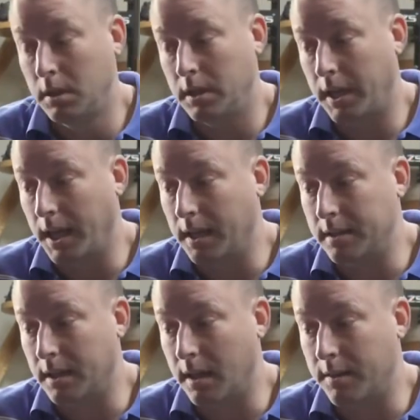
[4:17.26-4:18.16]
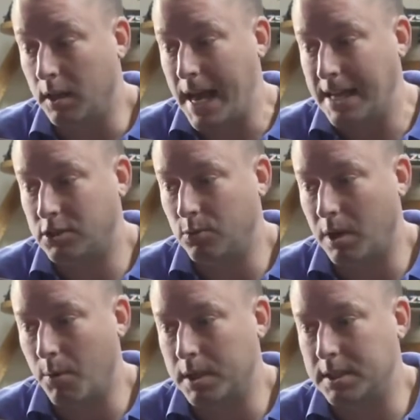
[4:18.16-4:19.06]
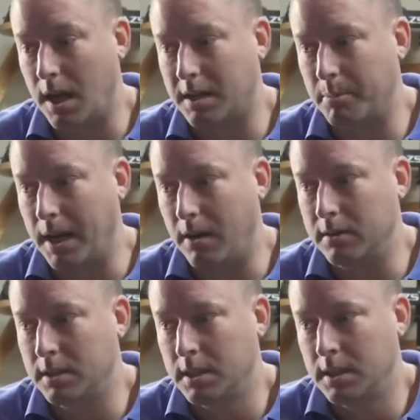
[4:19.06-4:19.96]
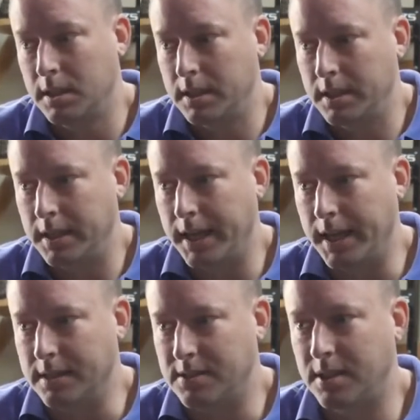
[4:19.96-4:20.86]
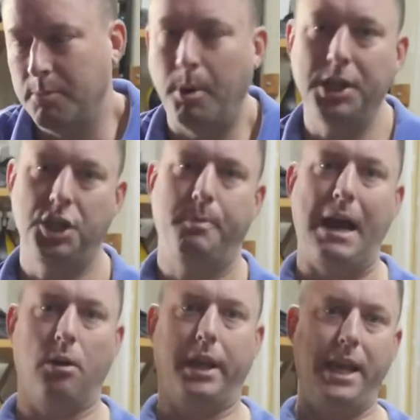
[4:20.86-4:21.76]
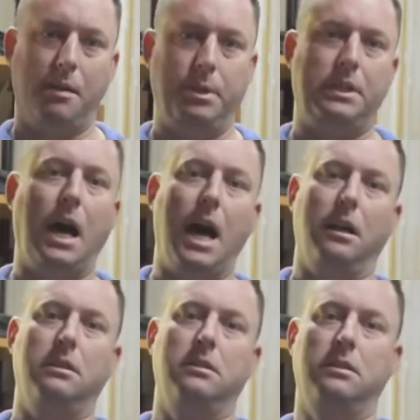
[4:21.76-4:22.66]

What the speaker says: And the last one I want to talk about is punching power can't be taught.